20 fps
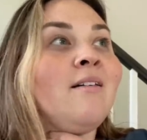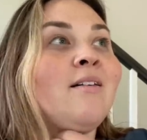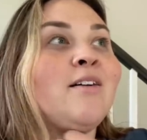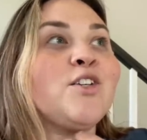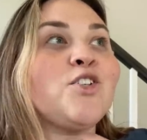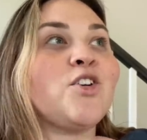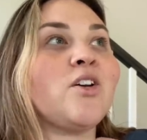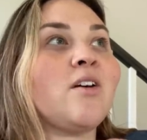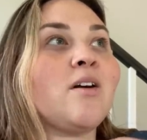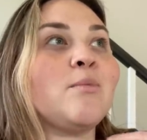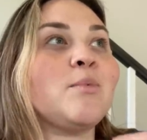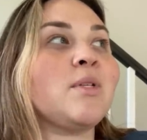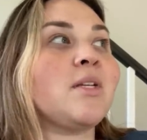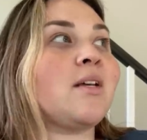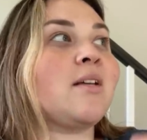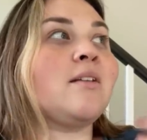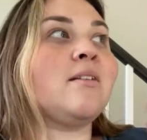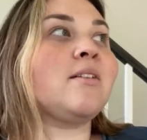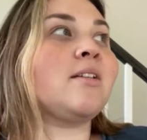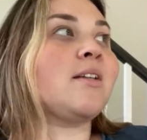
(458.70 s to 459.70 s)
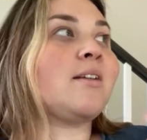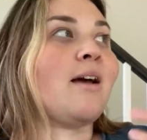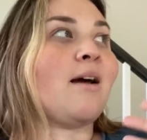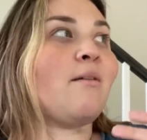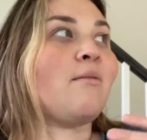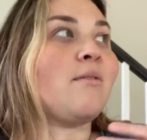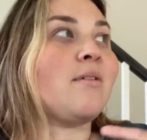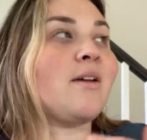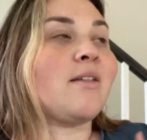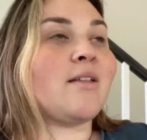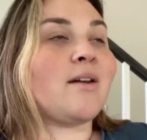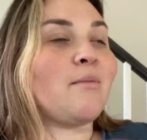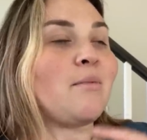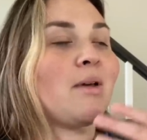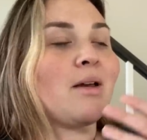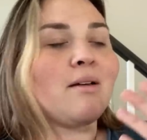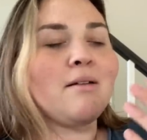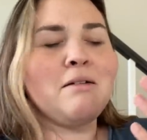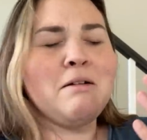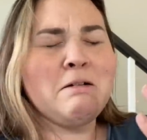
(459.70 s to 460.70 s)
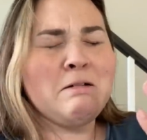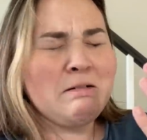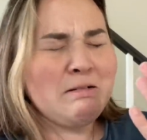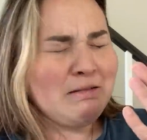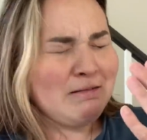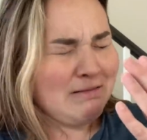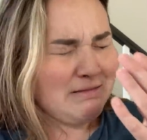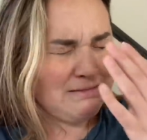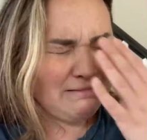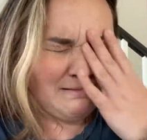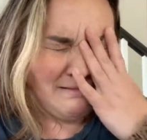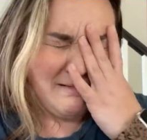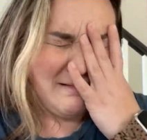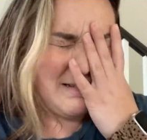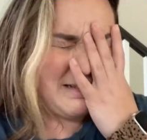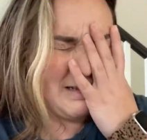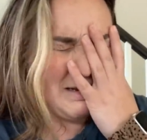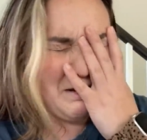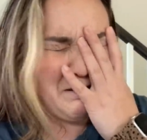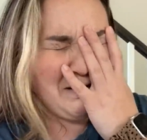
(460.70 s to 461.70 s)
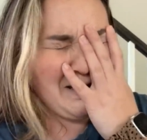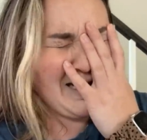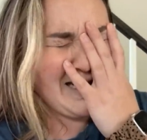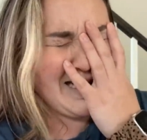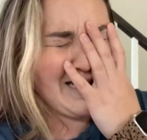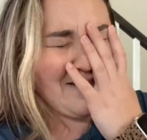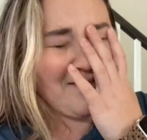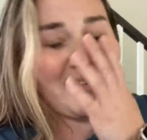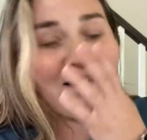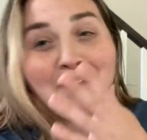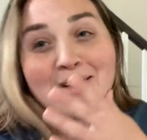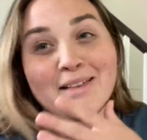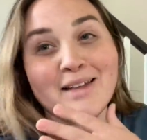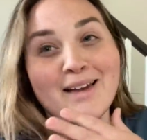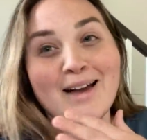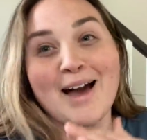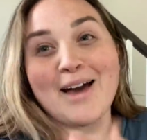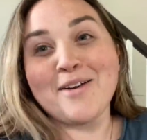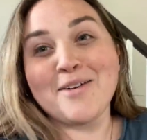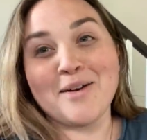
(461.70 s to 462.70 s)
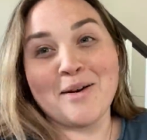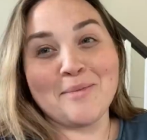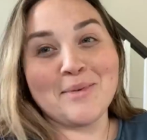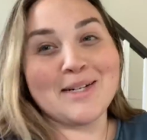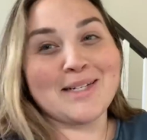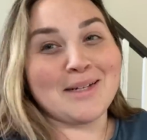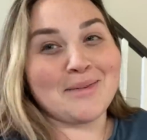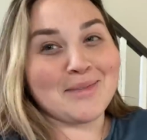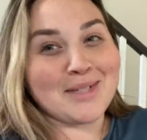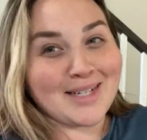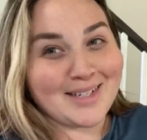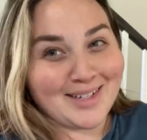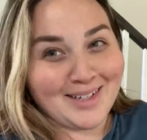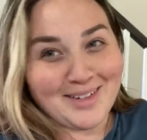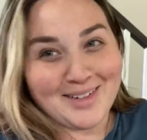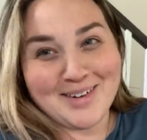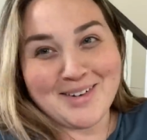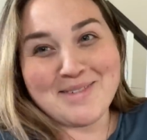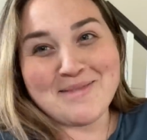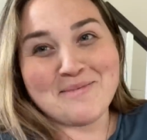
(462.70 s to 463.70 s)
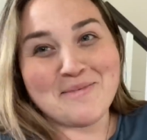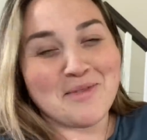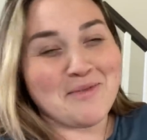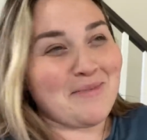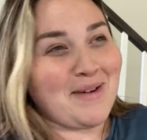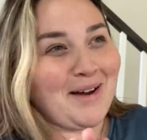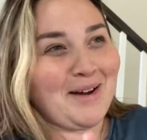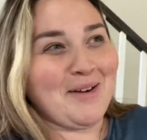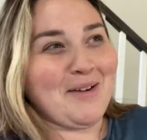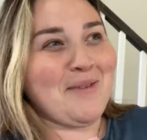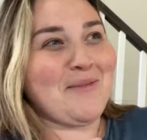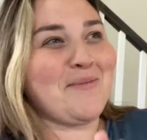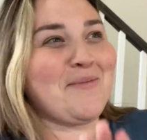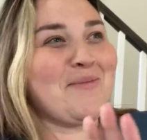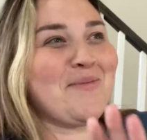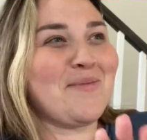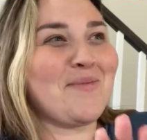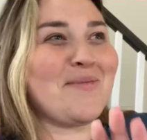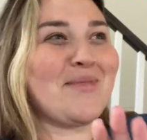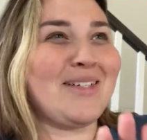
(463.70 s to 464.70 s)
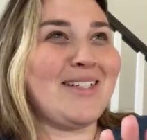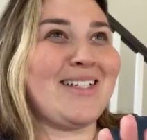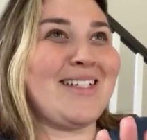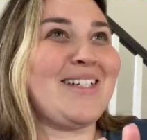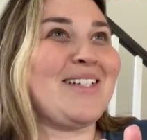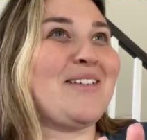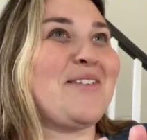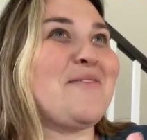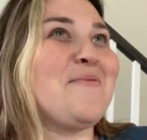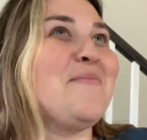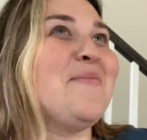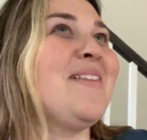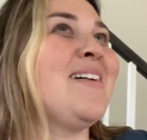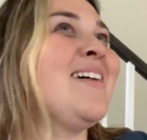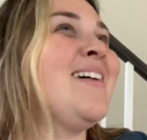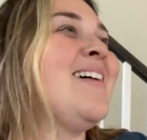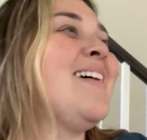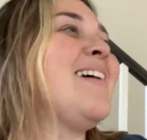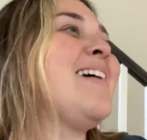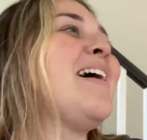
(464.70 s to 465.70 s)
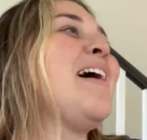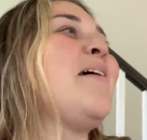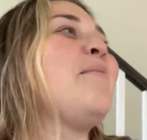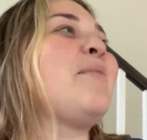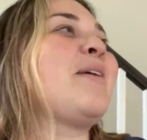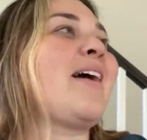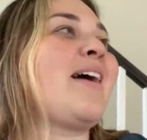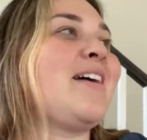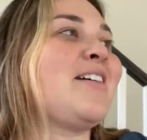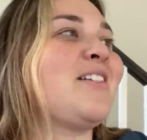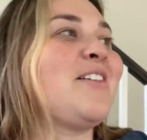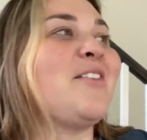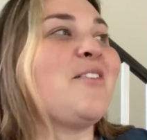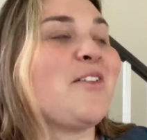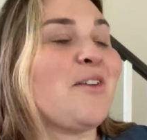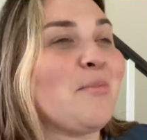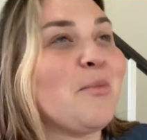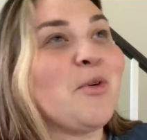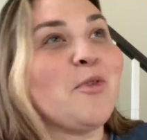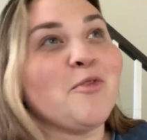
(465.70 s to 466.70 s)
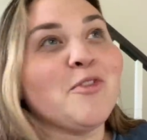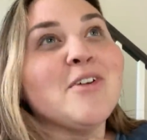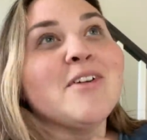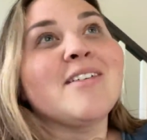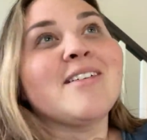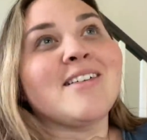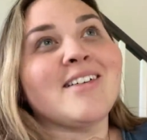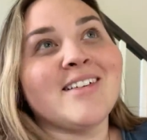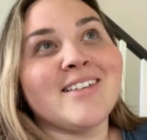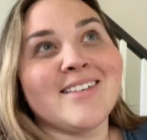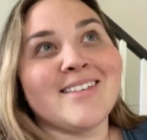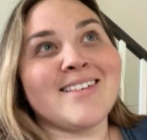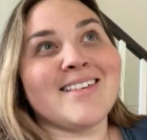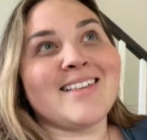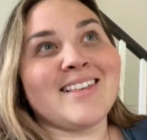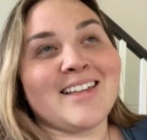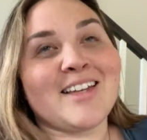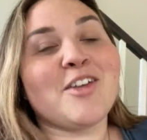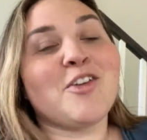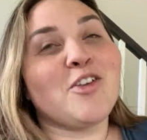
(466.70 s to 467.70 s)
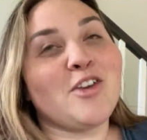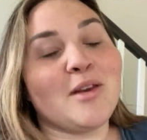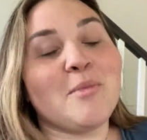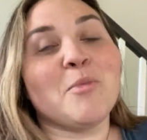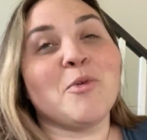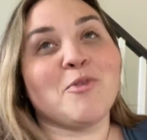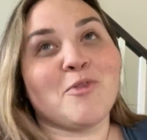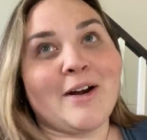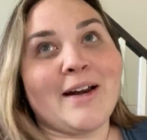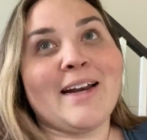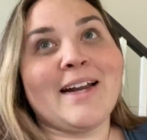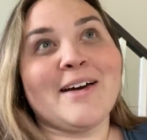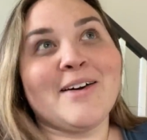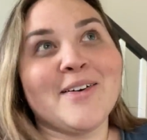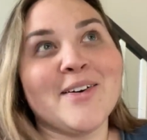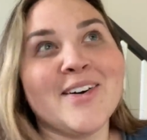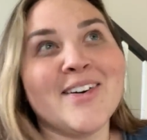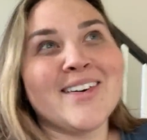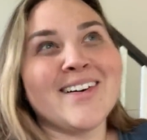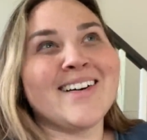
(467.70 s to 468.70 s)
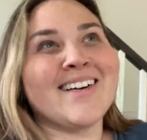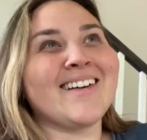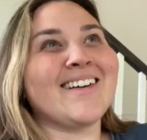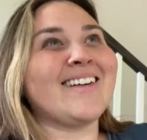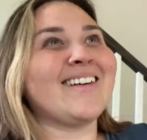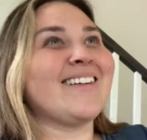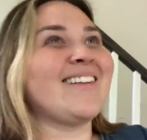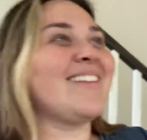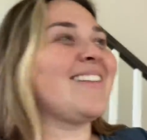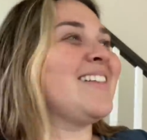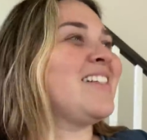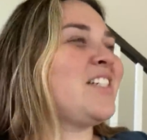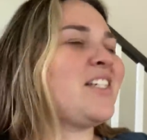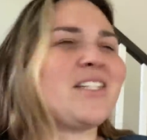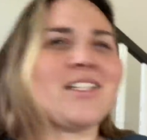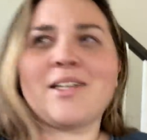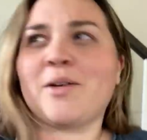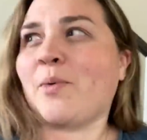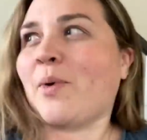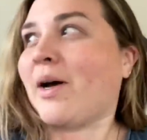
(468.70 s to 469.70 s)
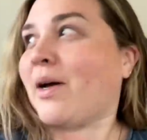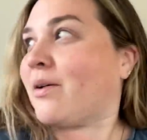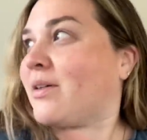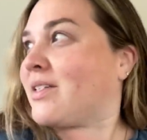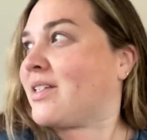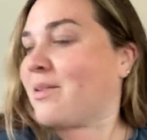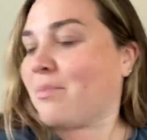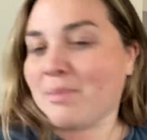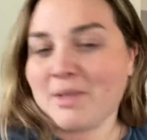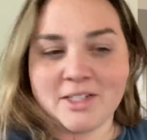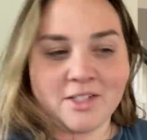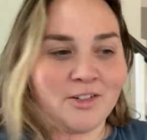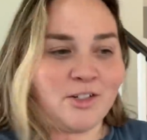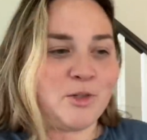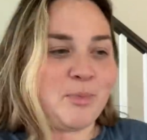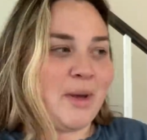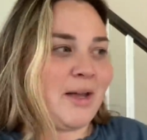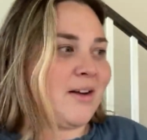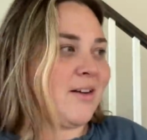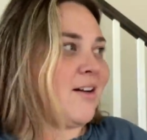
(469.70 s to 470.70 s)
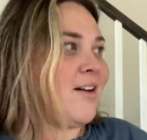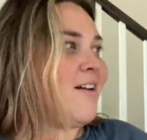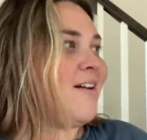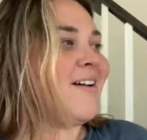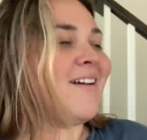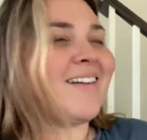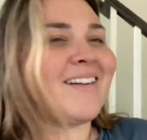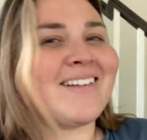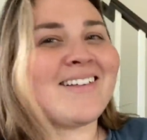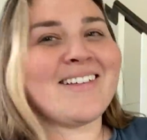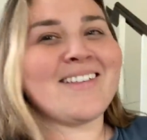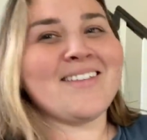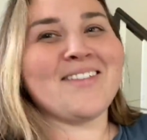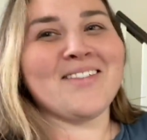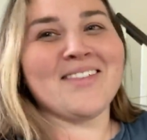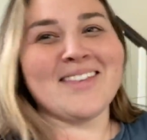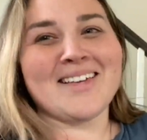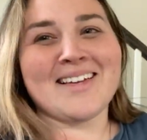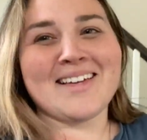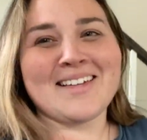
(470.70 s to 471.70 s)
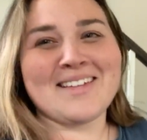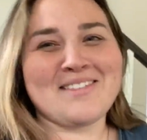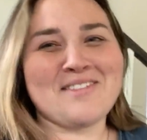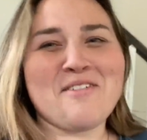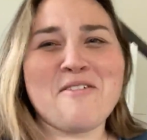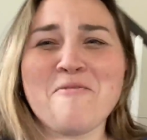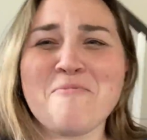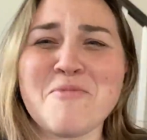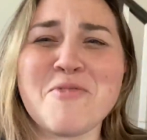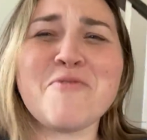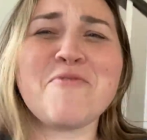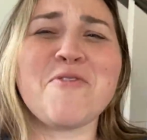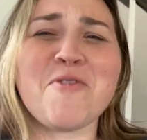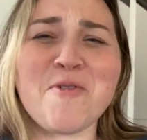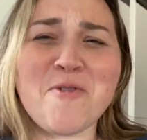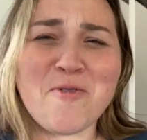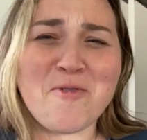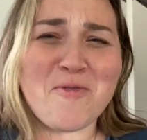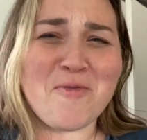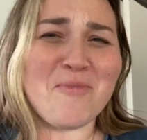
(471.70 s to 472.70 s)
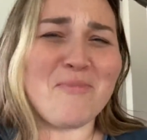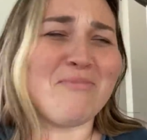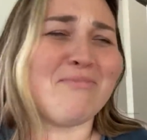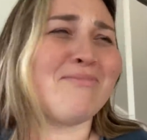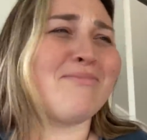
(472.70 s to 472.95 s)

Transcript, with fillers: she comes in to town and then I'm like, no need. I, like, I don't know how many times I tell her to move back home when she's home. I'm like, Ashley, you need to move. Like, you need to move right now. She's like, why? Some, is there a spider? No, move home.